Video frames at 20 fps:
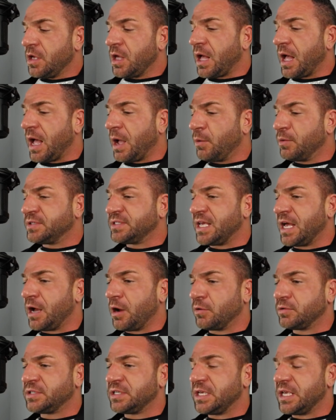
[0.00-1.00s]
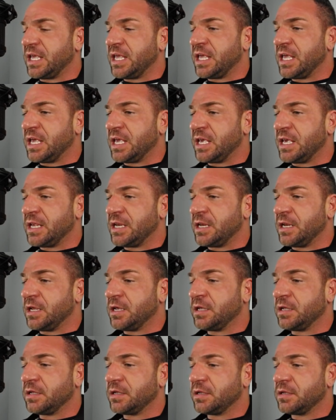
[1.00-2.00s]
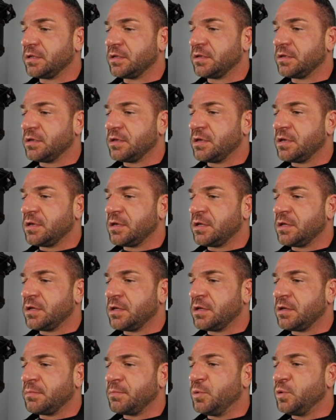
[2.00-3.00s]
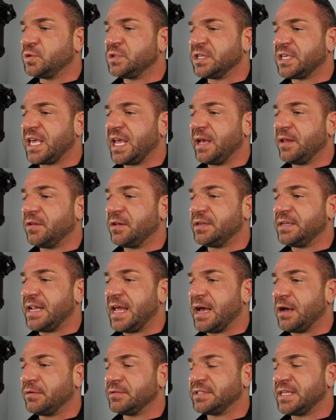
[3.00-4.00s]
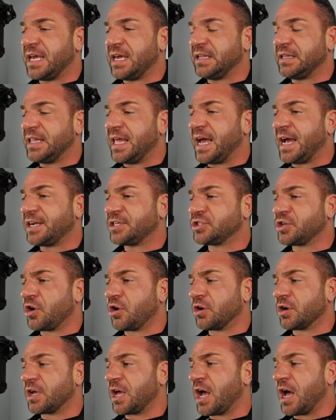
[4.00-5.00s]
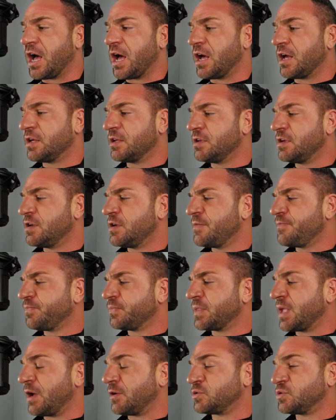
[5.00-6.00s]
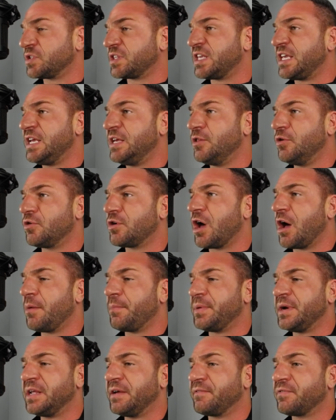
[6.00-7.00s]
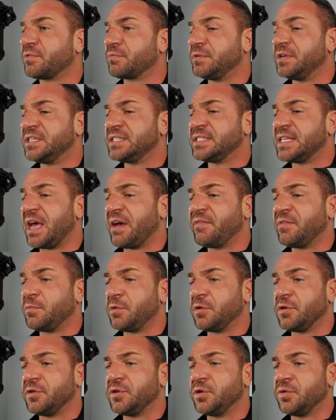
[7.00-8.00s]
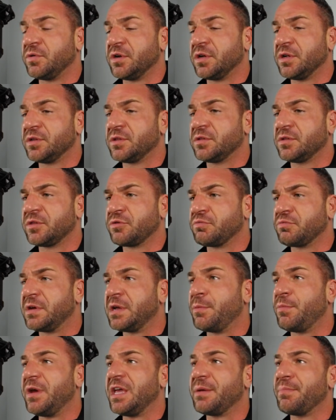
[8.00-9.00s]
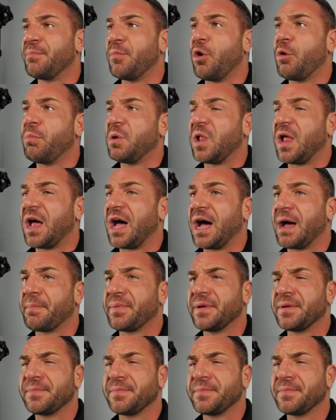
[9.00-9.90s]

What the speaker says: I was out in Musakela, Nowzad, Lashkar. I was with Kilo Company of 3-7. We were doing a 3-week mobile op.